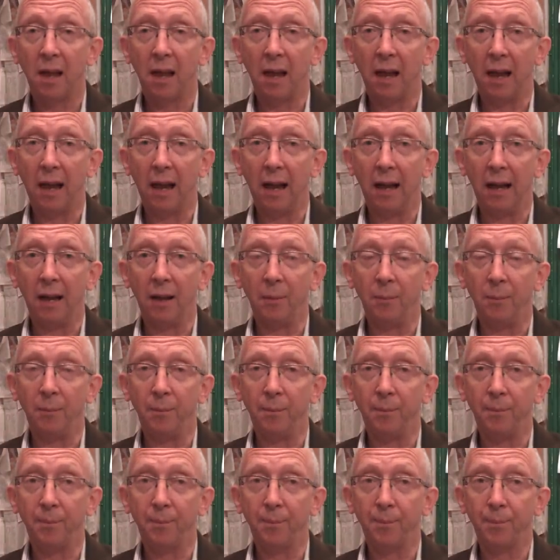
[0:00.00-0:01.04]
Um,
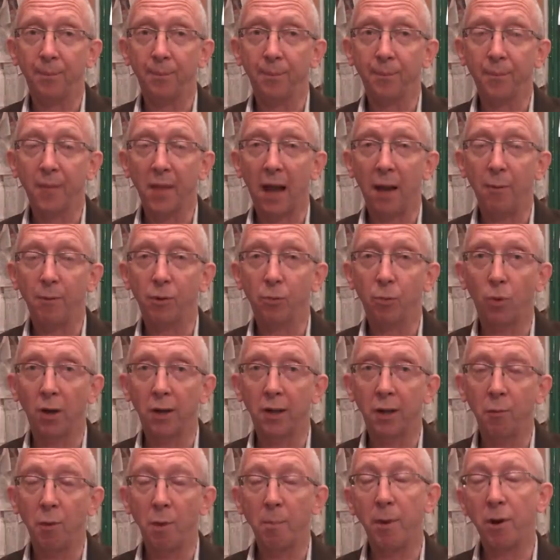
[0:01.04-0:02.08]
I was
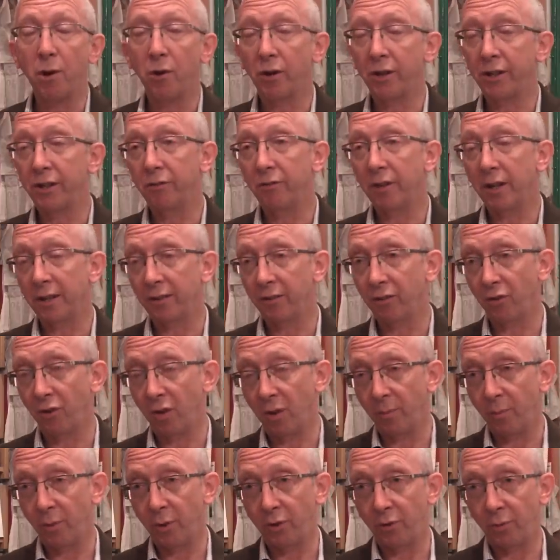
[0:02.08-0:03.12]
working with Minority Rights
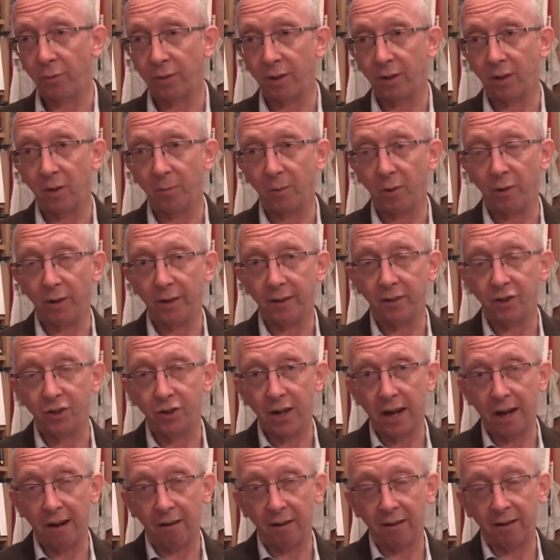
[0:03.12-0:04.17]
Group, which was a human rights
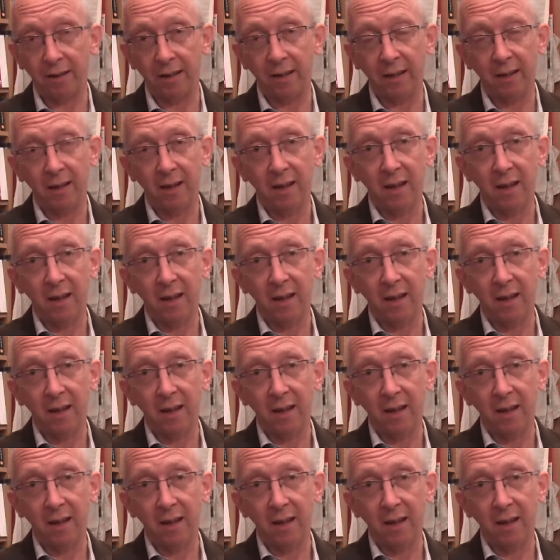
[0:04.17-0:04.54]
charity,